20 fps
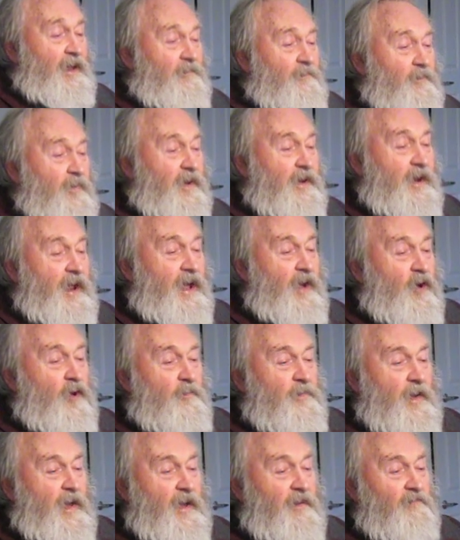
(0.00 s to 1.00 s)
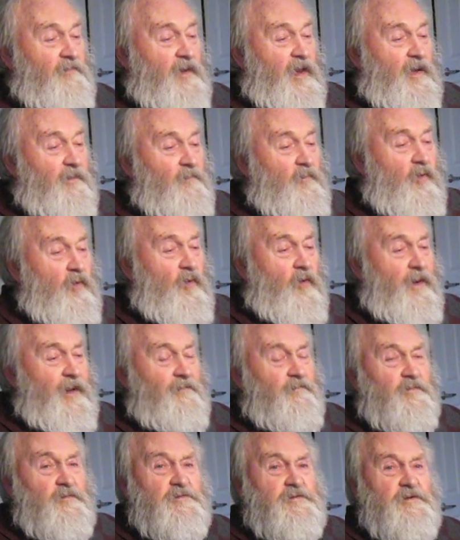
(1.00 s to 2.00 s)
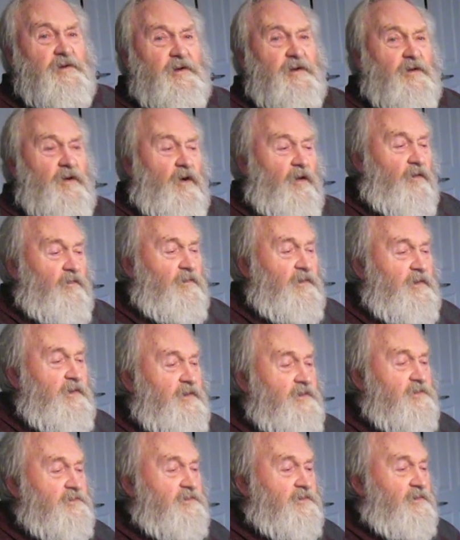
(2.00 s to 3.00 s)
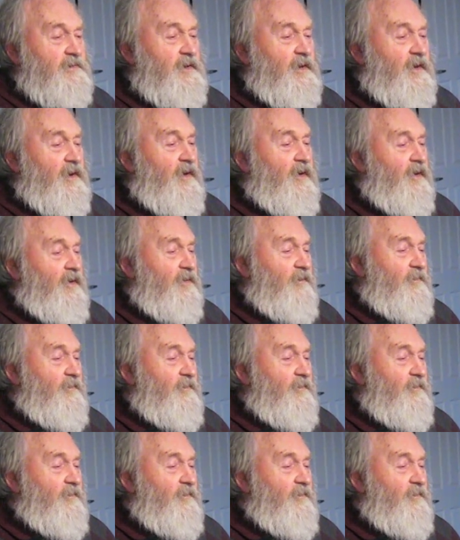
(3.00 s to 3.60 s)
But I hope I have a lot more after seeing all these. For this year. Oh.